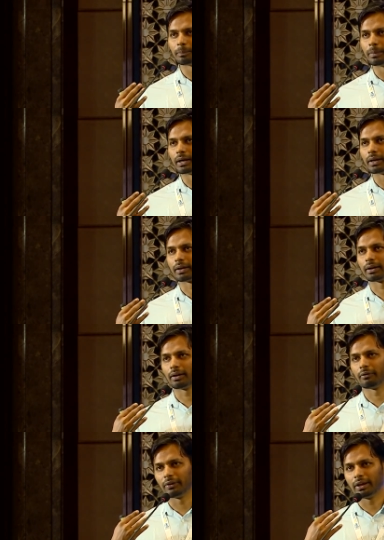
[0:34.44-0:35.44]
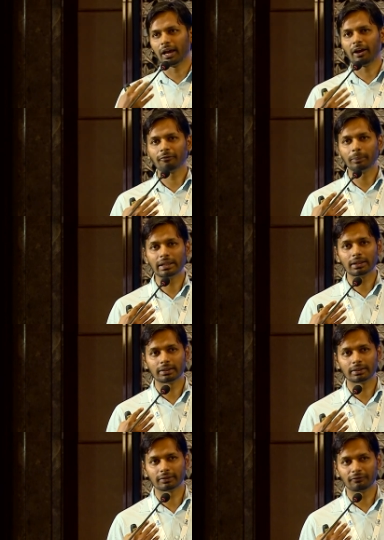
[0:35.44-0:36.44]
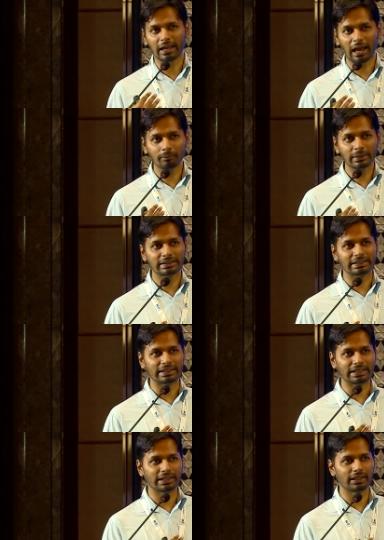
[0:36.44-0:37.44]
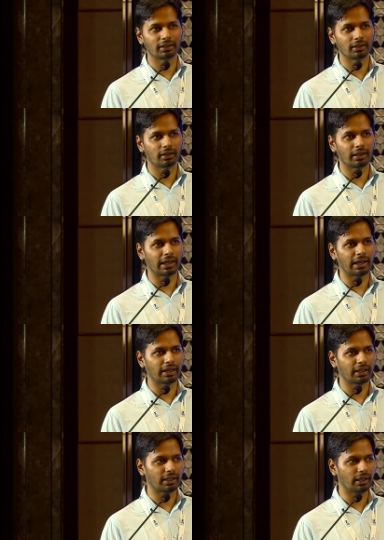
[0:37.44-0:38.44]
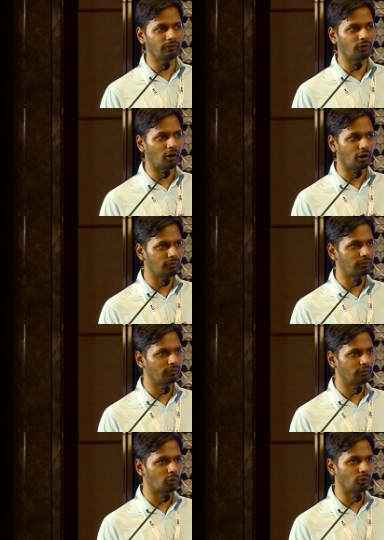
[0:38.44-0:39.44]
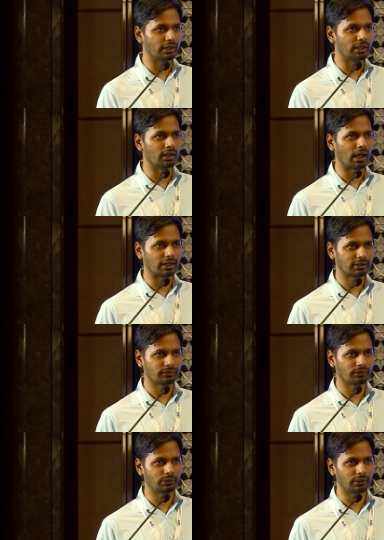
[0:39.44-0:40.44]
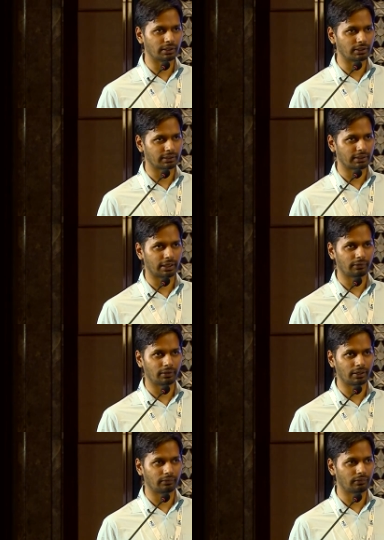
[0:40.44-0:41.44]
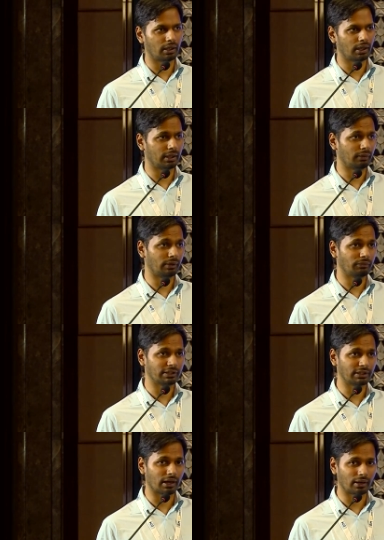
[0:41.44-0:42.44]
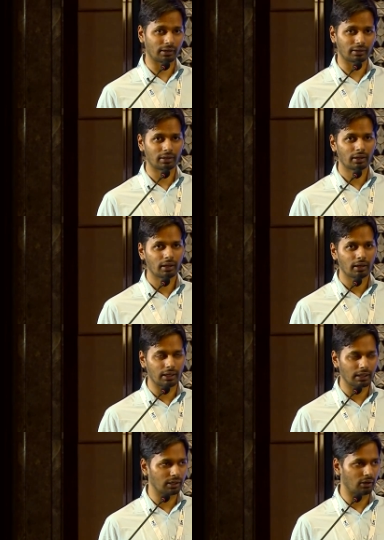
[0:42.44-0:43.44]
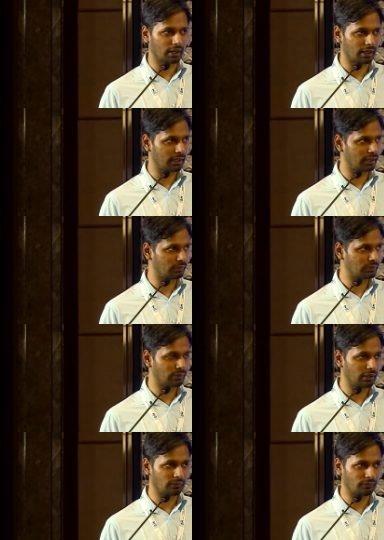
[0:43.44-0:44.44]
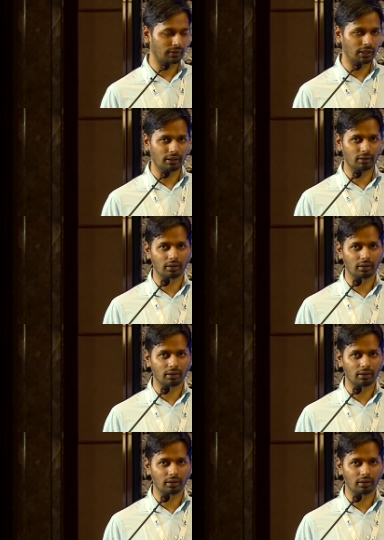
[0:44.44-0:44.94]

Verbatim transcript: but we have been we have been seeing AI evolve over the last few years, right? We uh, I think when we started Niki.ai, it was 2015.